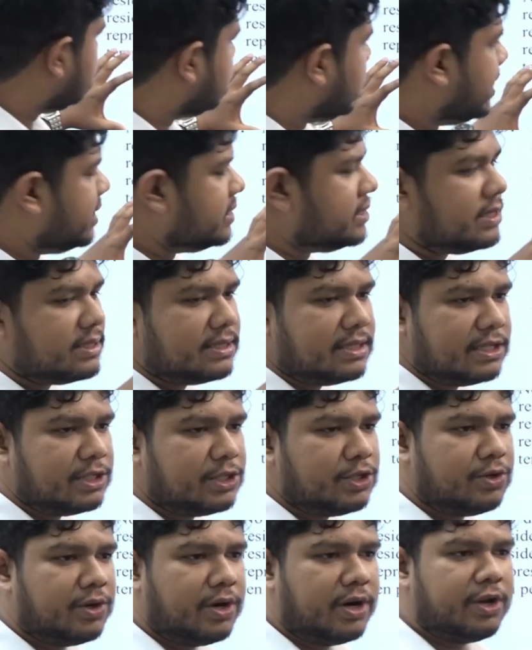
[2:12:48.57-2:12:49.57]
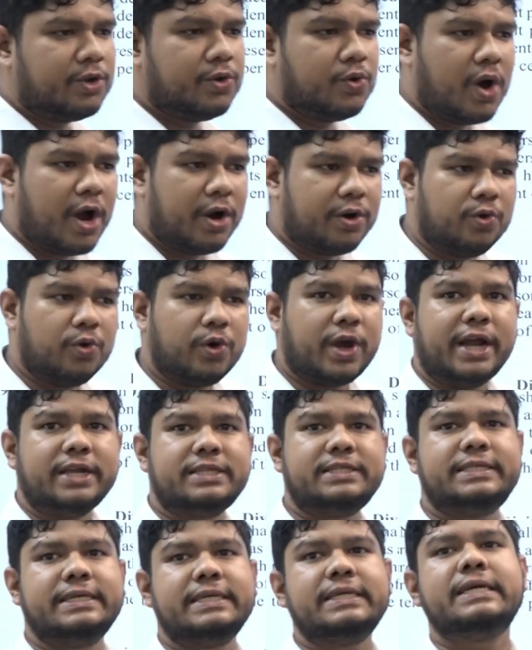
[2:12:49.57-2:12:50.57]
cases, student, you have to look
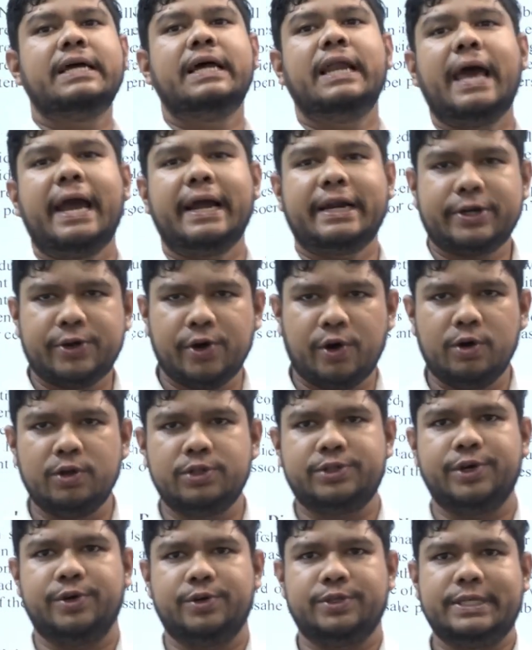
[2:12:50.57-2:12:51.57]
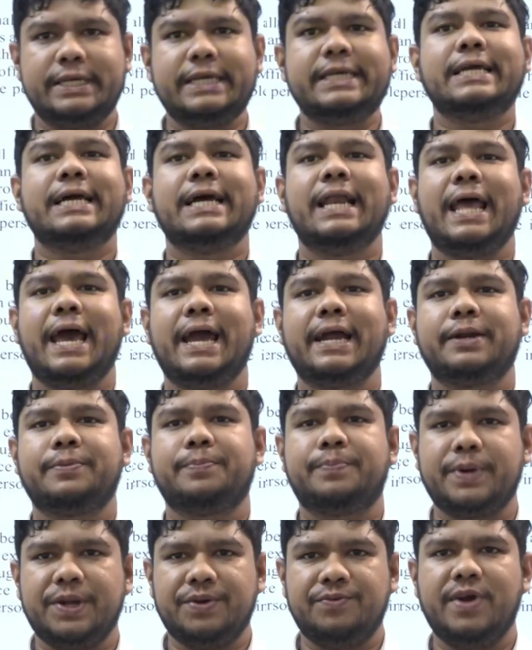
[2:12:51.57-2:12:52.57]
at single act also. Single
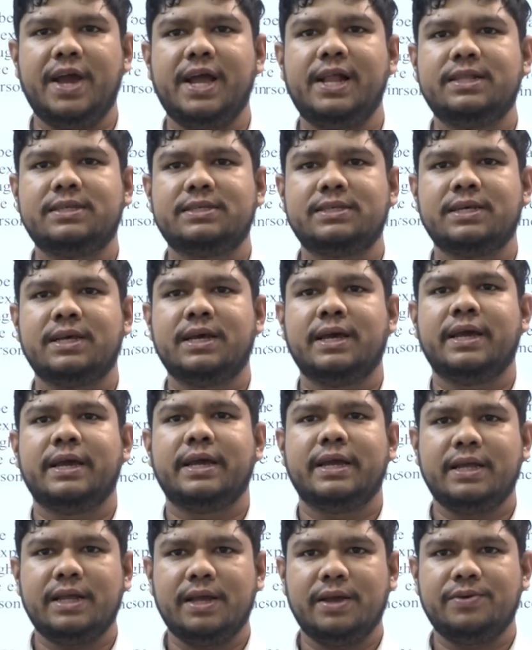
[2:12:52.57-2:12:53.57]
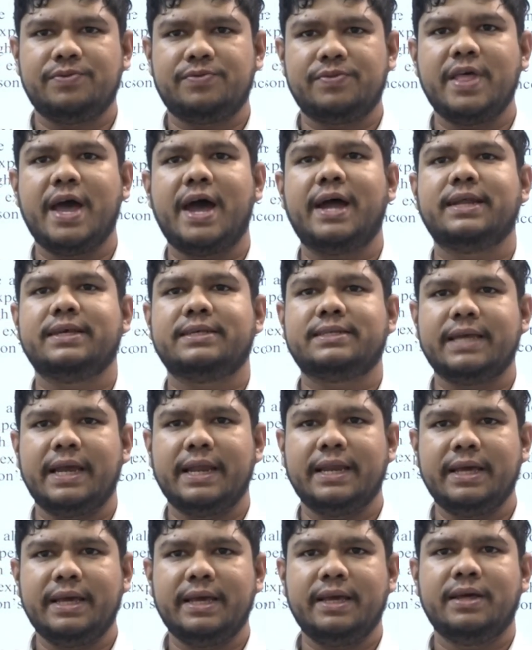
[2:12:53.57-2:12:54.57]
act prevails if there is
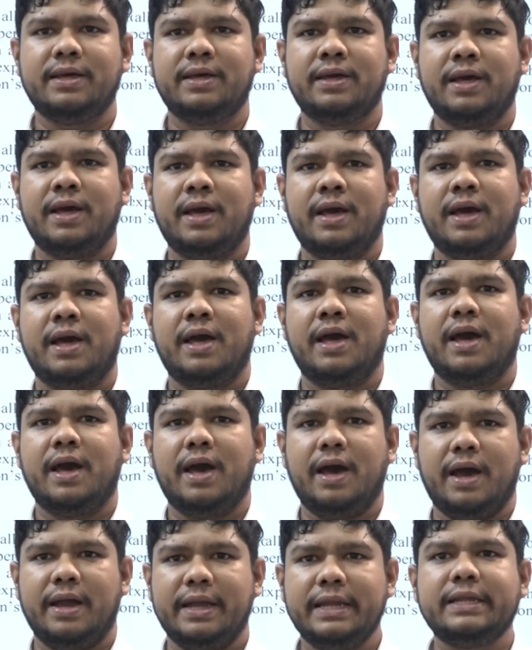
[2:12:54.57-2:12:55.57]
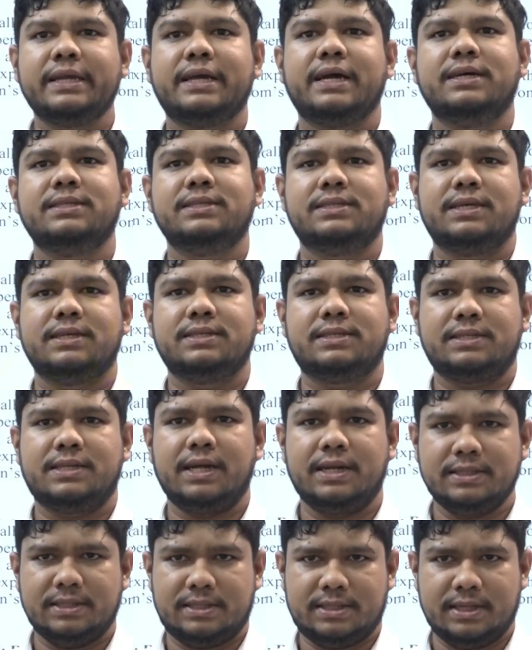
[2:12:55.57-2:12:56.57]
any
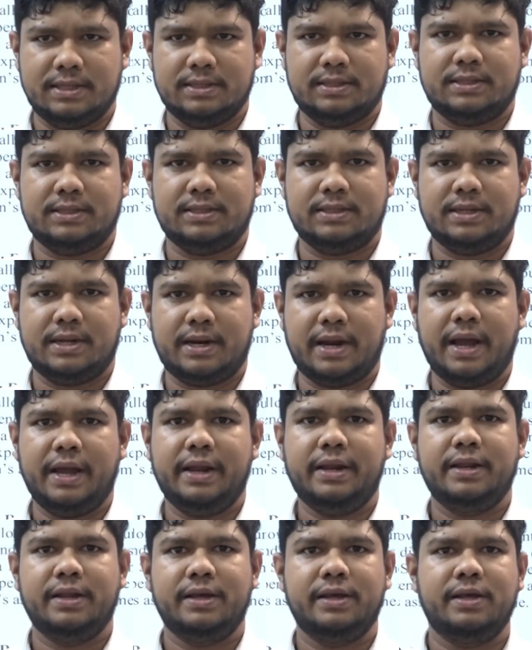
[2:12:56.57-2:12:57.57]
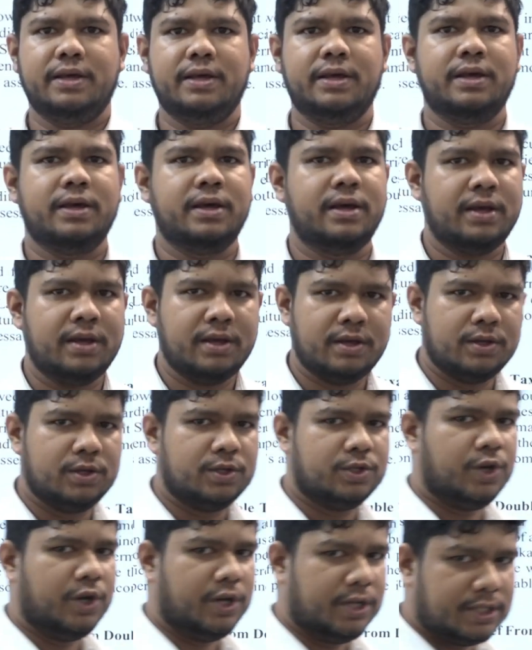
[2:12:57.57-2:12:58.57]
inconsistencies, right?
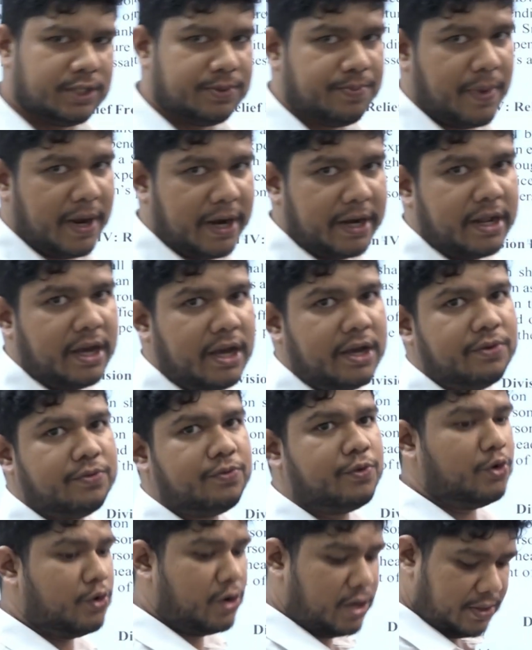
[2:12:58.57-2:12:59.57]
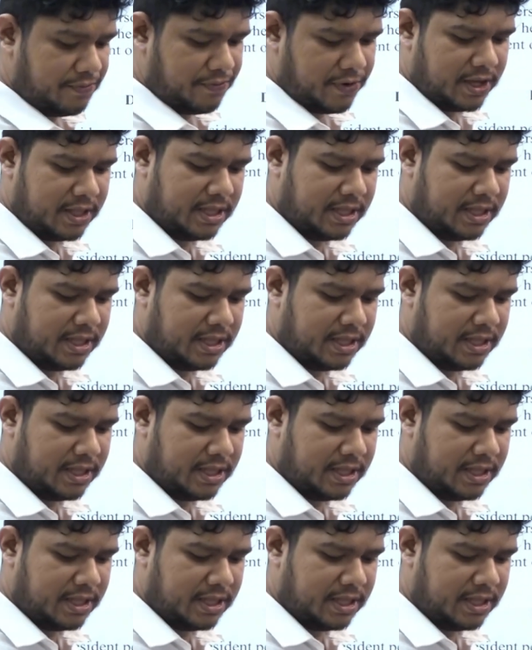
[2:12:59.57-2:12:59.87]
So it's better if you refer